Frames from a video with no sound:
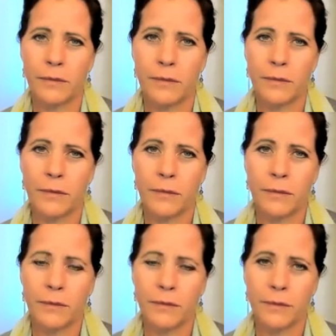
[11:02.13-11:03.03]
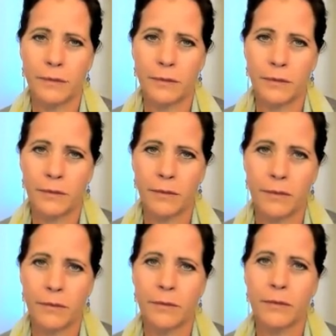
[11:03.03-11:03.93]

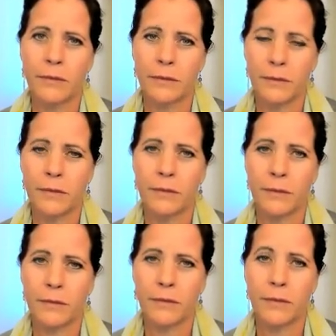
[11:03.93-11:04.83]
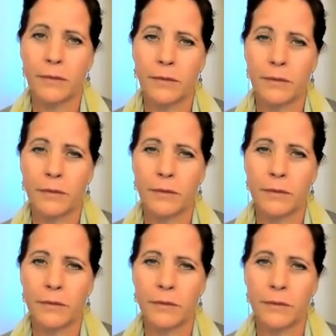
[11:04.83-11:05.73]

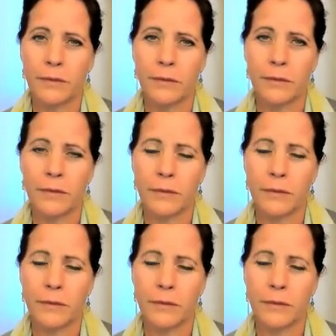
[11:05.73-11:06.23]
[no speech]